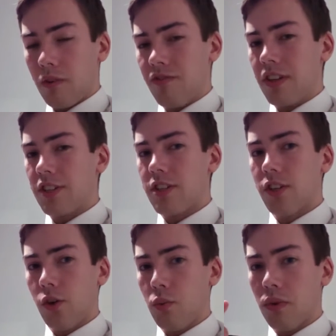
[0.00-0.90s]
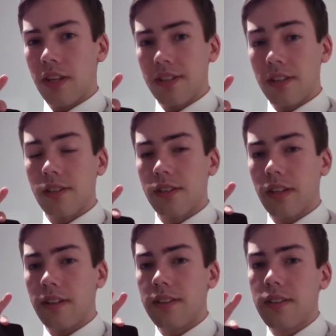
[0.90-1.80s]
One thing to note with this is
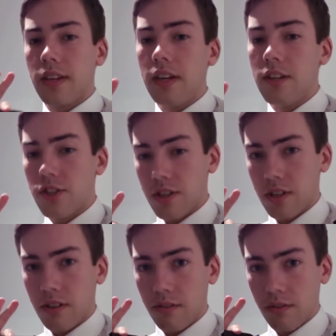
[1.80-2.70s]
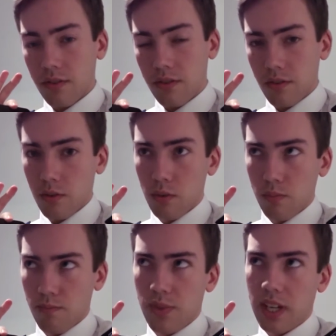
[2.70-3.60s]
a teaching
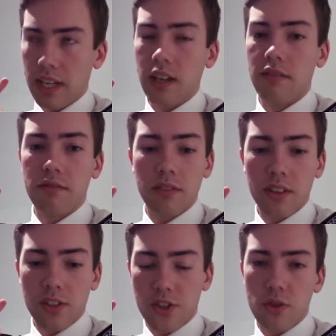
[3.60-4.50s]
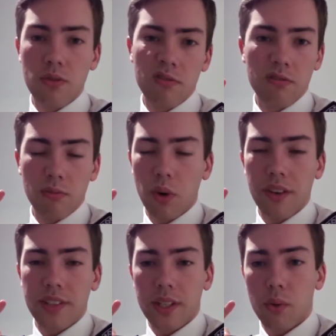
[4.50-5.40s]
or cadet student,
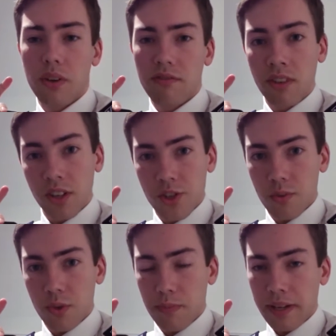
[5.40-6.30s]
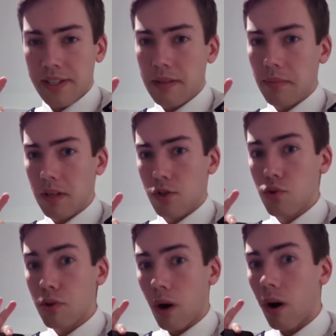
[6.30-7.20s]
whatever you call it, version, which basically means
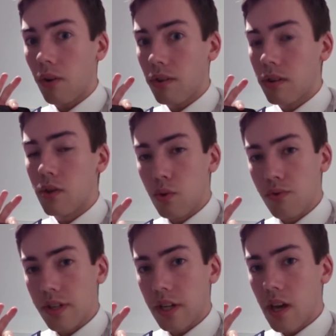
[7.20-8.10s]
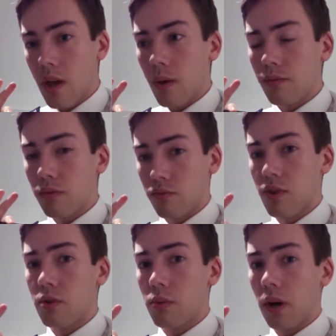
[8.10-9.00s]
you can't use it for
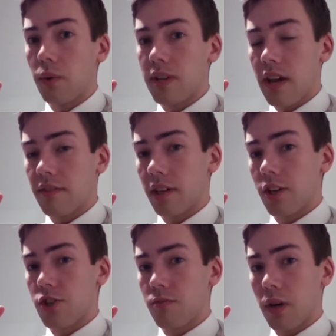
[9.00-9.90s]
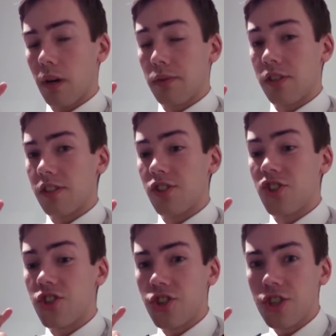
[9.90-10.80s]
real-world navigation purposes.
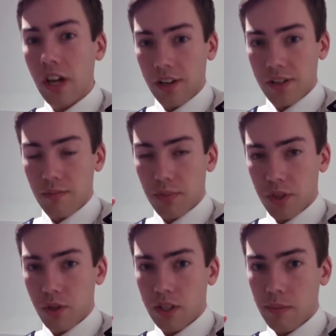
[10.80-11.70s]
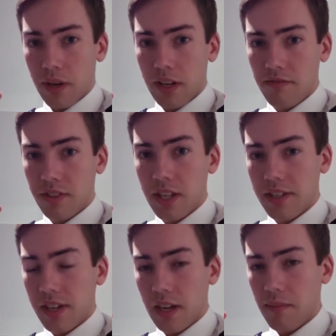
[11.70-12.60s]
It's just purely made for the
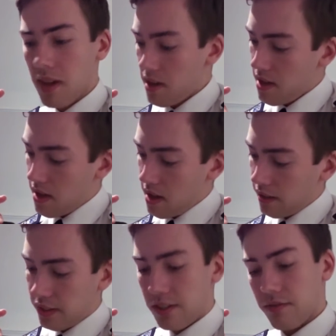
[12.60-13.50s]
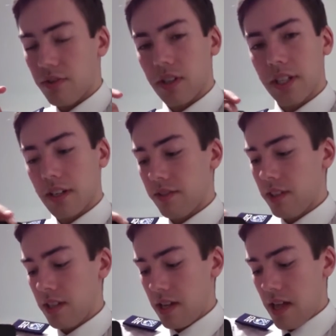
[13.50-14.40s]
exam. That's the front
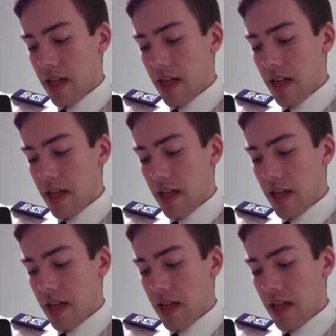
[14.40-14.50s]
cover.